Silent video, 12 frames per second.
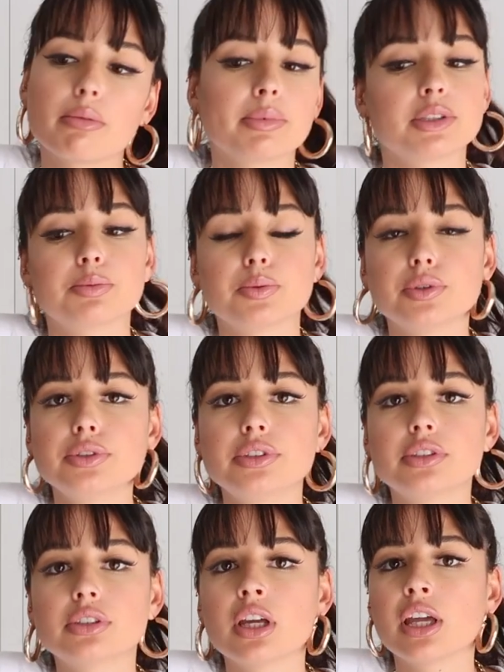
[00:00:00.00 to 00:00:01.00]
combat
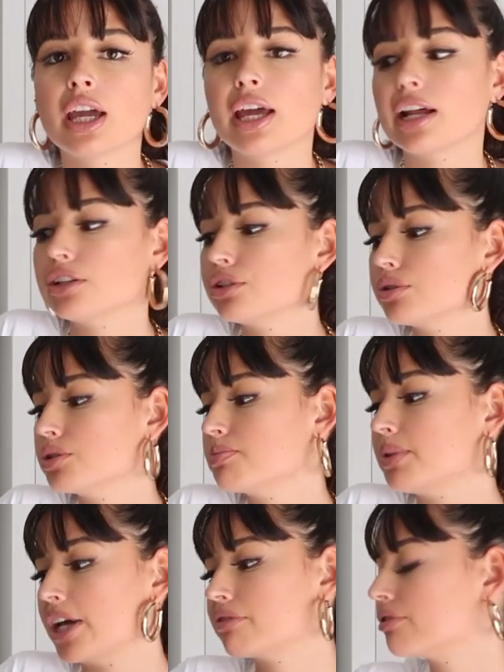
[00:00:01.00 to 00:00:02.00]
boots, and I chose
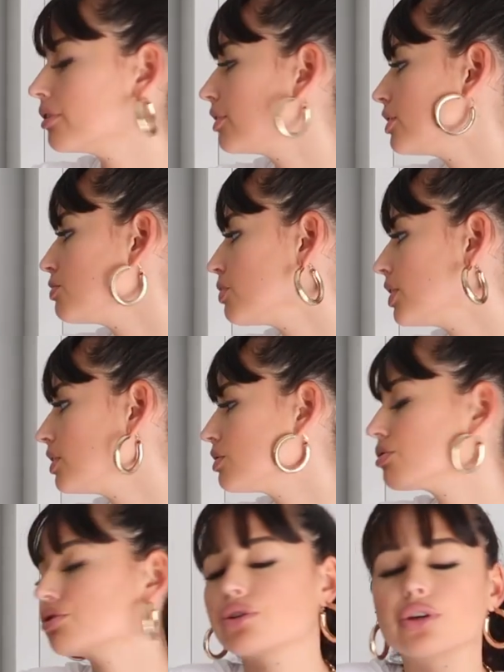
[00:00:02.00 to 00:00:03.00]
black for this one
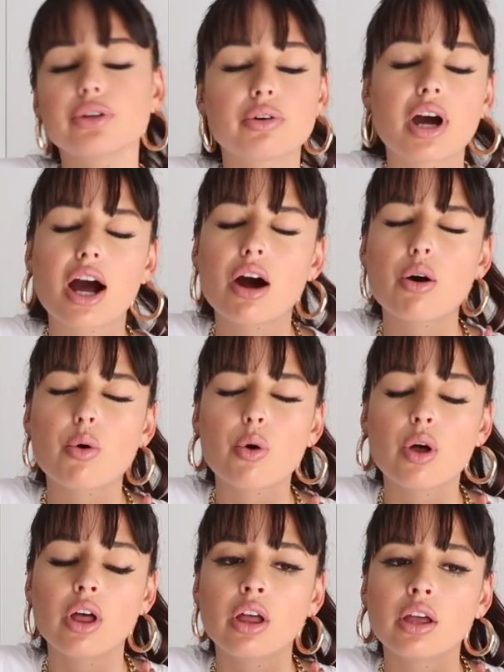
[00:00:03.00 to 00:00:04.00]
to show you how
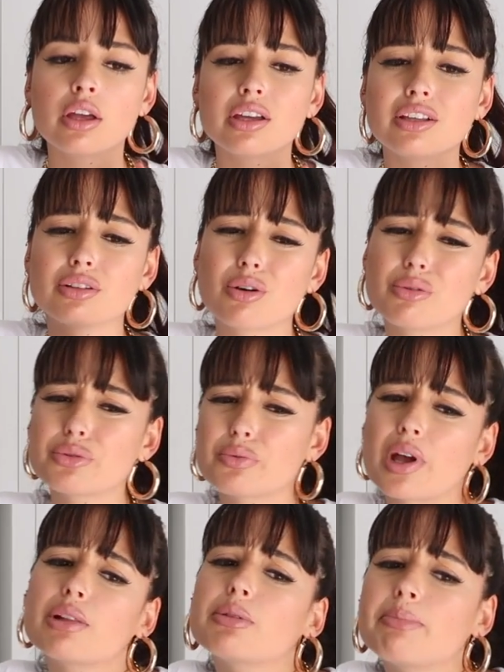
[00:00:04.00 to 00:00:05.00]
it goes
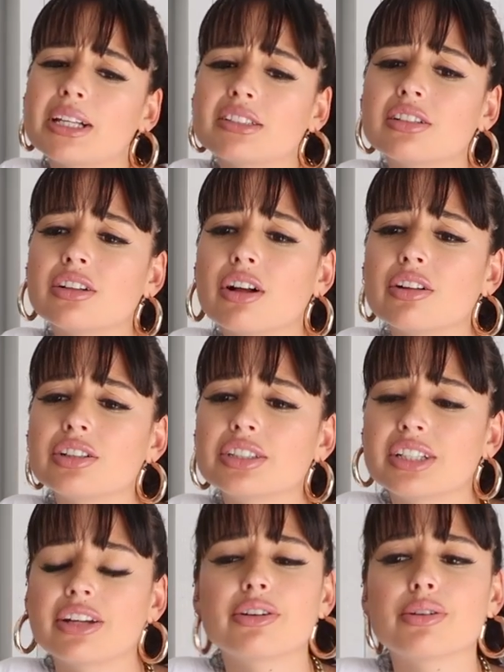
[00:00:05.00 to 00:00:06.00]
well with pastel
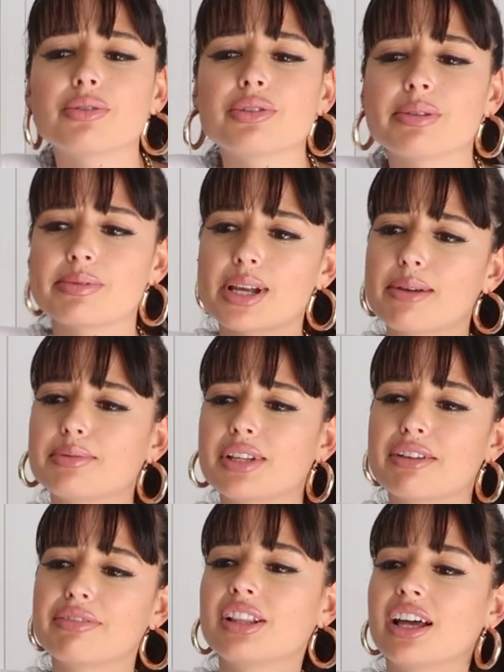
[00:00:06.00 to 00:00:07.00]
colors. I don't know, sometimes
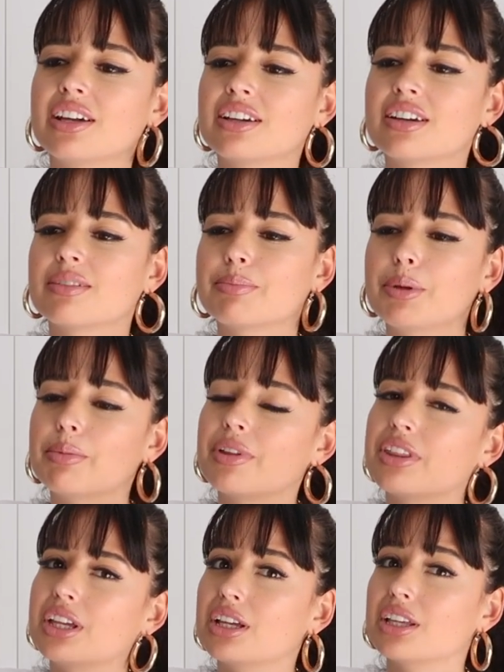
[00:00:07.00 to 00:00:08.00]
I feel like people
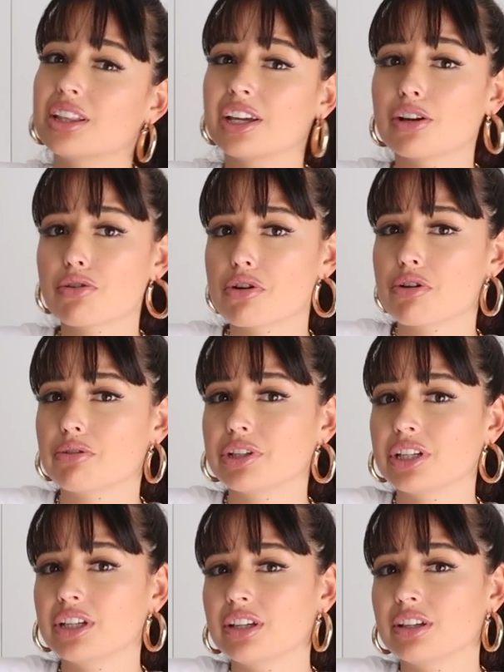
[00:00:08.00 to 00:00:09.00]
think they can
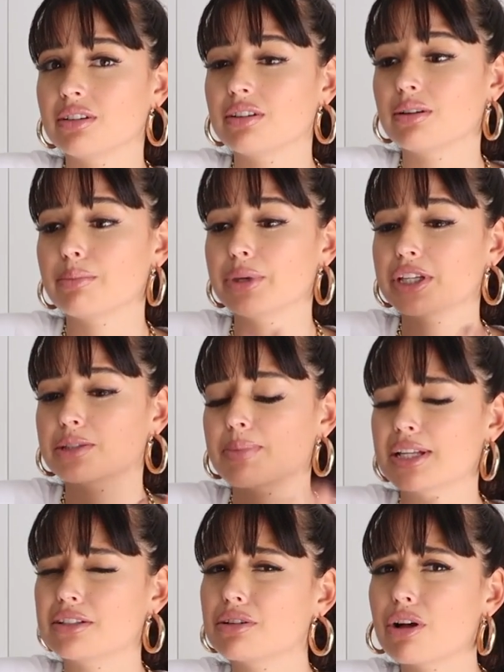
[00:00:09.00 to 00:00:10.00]
only mix
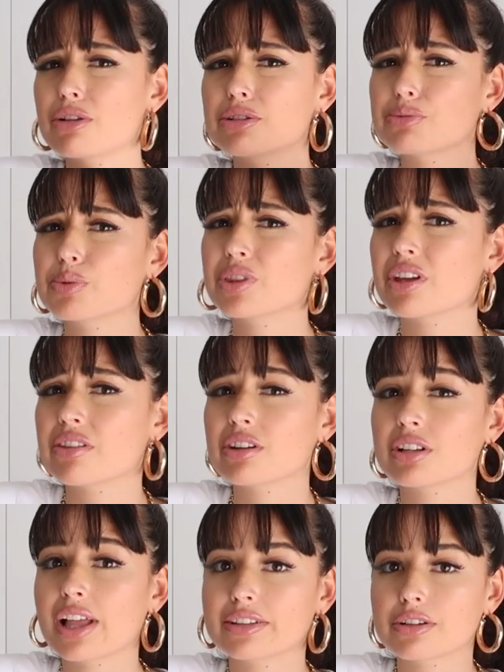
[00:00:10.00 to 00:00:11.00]
pastel colors with
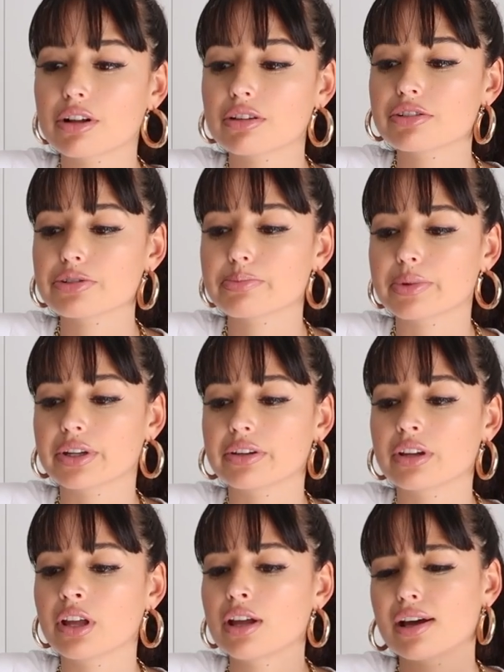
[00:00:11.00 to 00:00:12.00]
other light colors, but
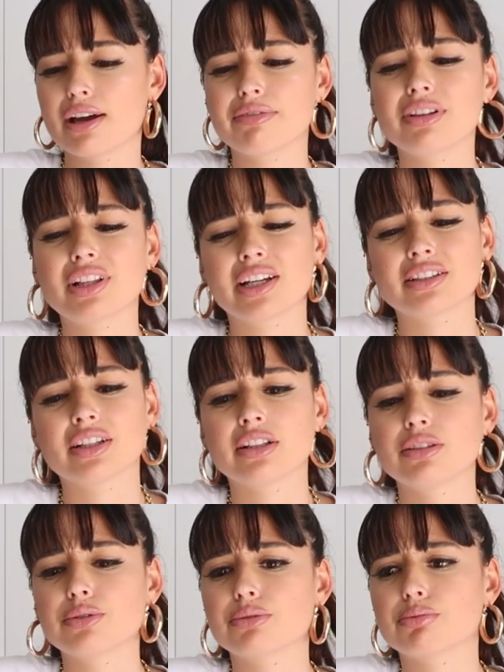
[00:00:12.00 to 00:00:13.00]
I feel like they
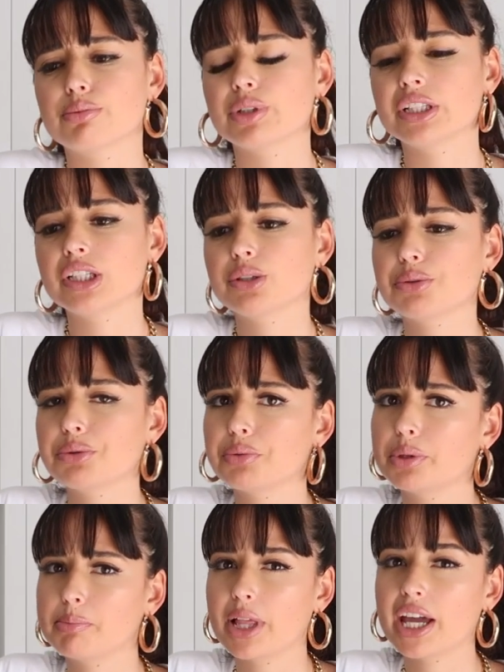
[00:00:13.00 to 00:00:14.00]
look really good
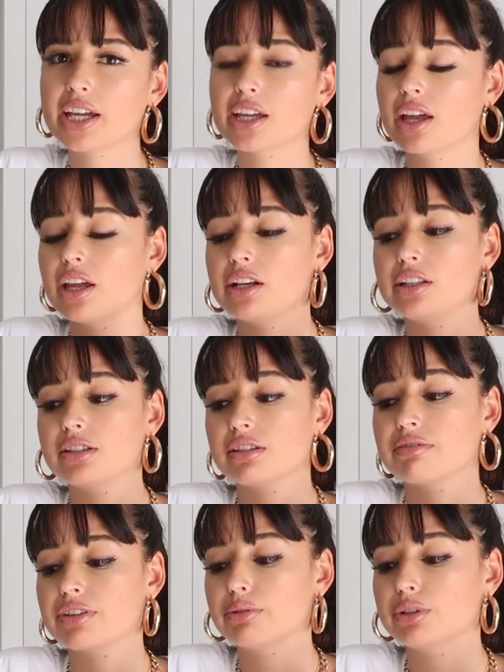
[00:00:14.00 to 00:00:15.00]
with black, and it's
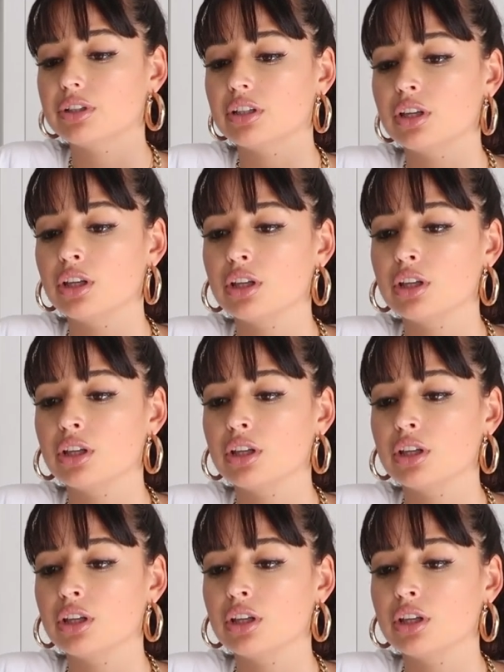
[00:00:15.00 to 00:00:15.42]
a very